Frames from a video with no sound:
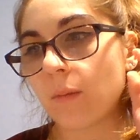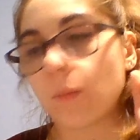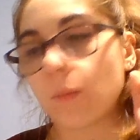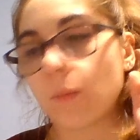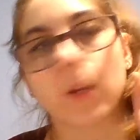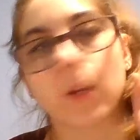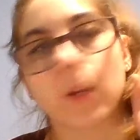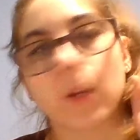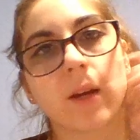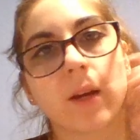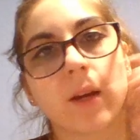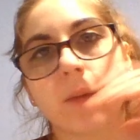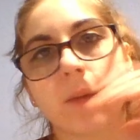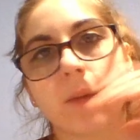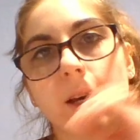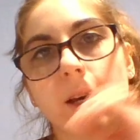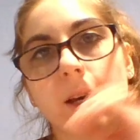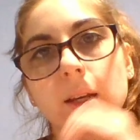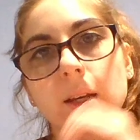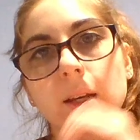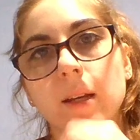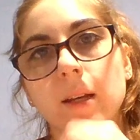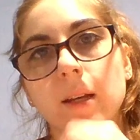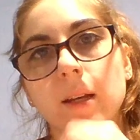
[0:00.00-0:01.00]
But I'm
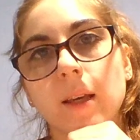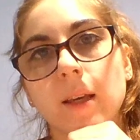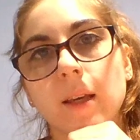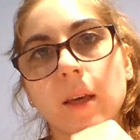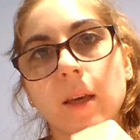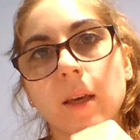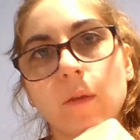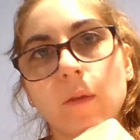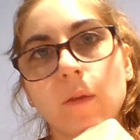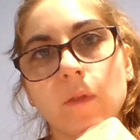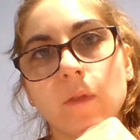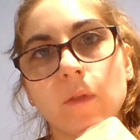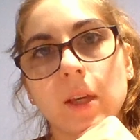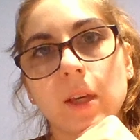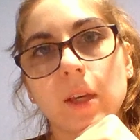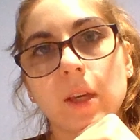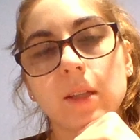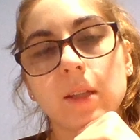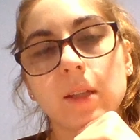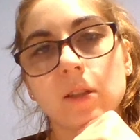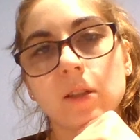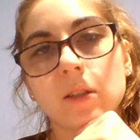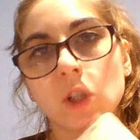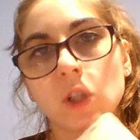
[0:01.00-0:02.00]
not gonna give it
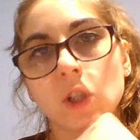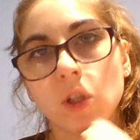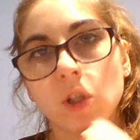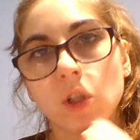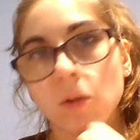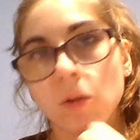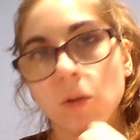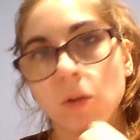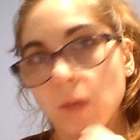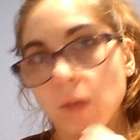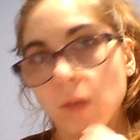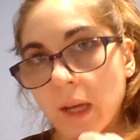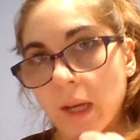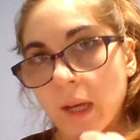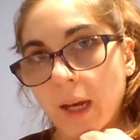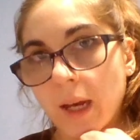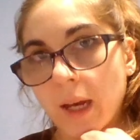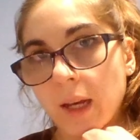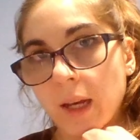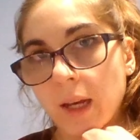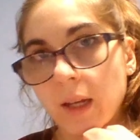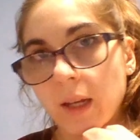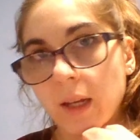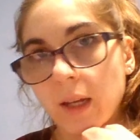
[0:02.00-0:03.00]
to you
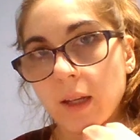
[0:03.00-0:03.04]
yet